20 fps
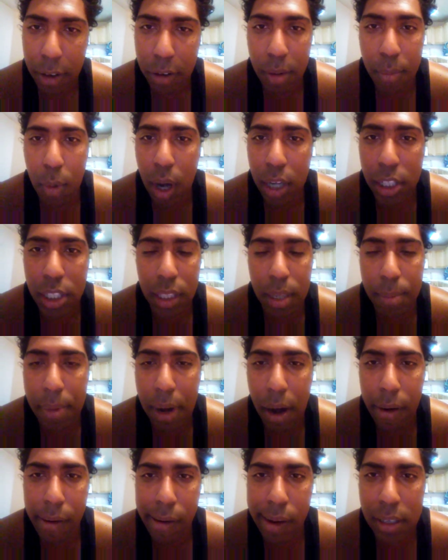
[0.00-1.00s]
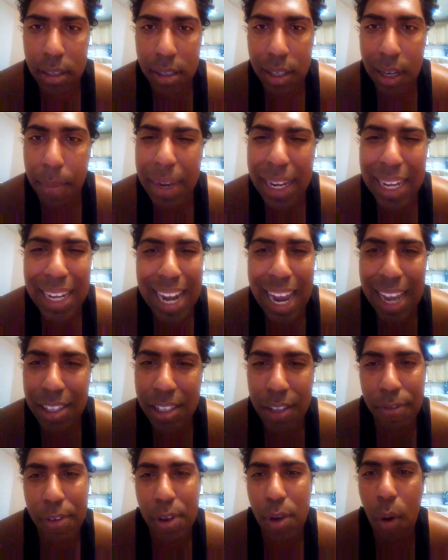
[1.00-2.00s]
grew up watching the Power Rangers. I mean,
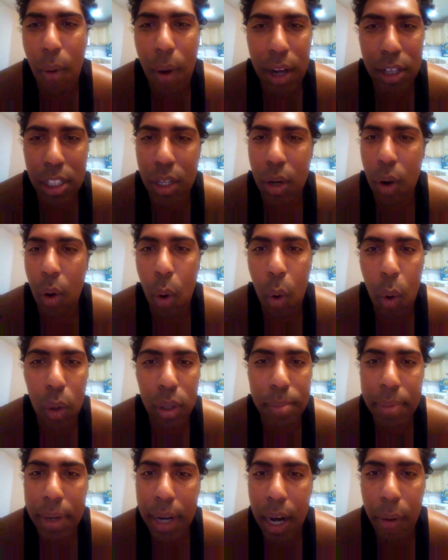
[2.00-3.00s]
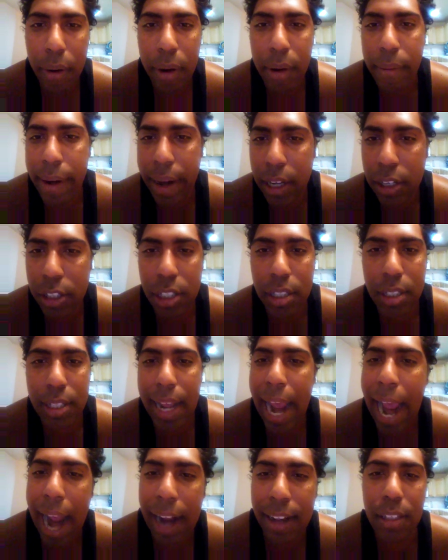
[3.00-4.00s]
yes, if you watch the old Power Rangers,
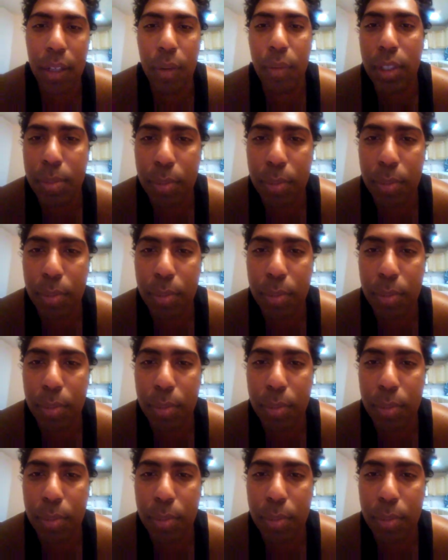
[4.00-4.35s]
the acting